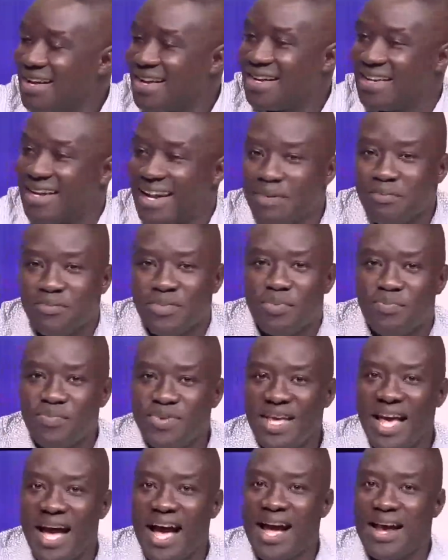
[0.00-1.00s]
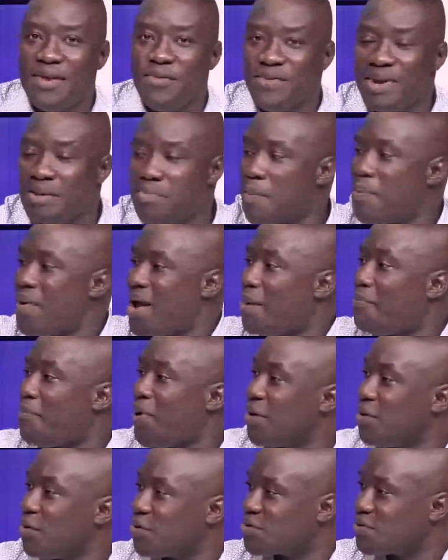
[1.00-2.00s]
Not be a prepare a
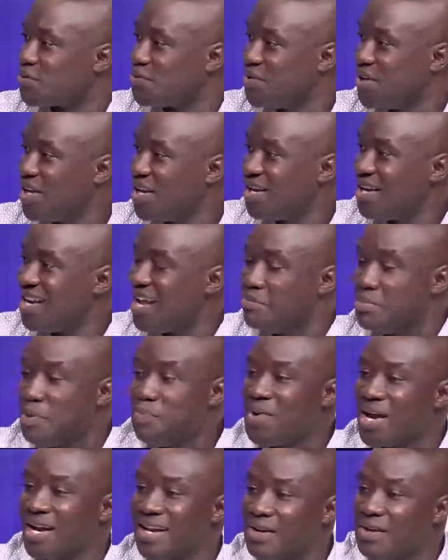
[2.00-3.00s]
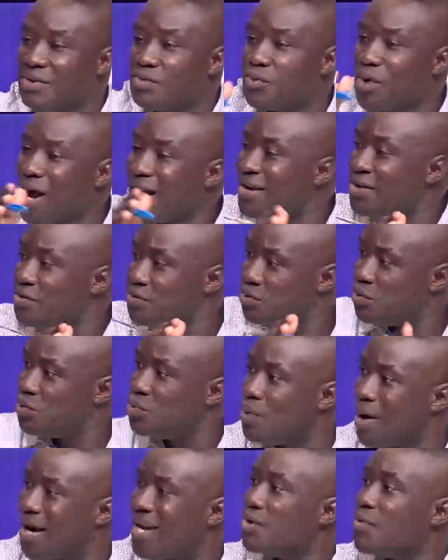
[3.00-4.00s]
payos. Then be a dink, a dink,
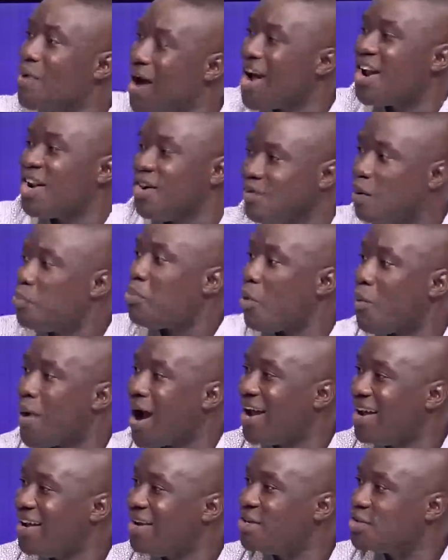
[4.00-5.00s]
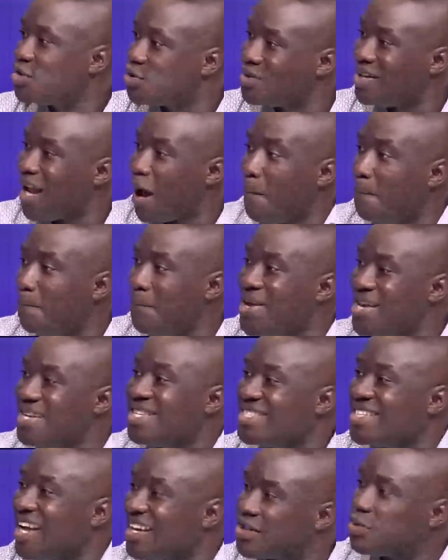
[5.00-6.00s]
who are the hand over power. So that
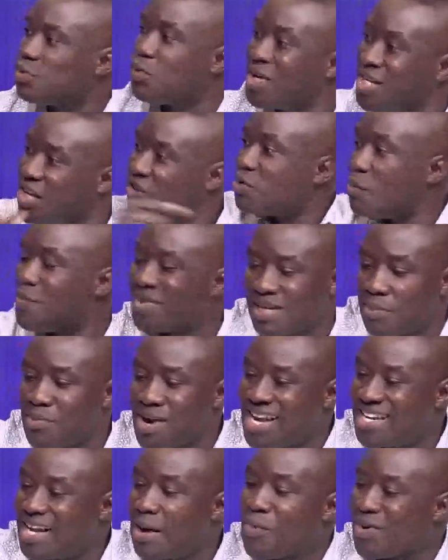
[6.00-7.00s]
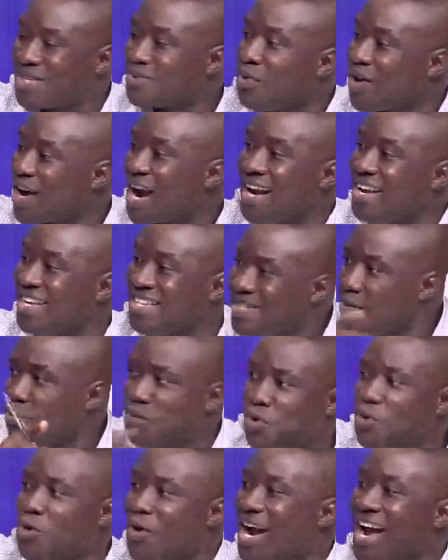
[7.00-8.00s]
means that what you told Mr. Branacham was more kind of
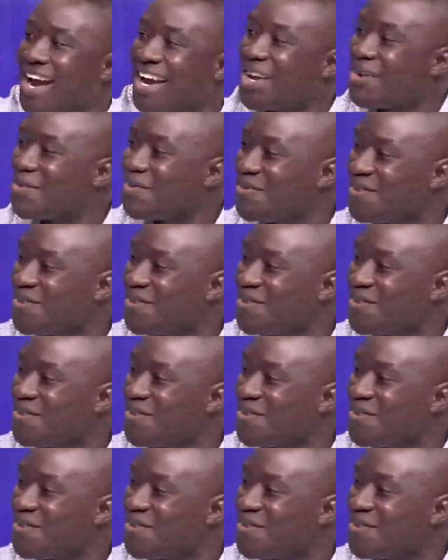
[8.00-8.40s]
no kind.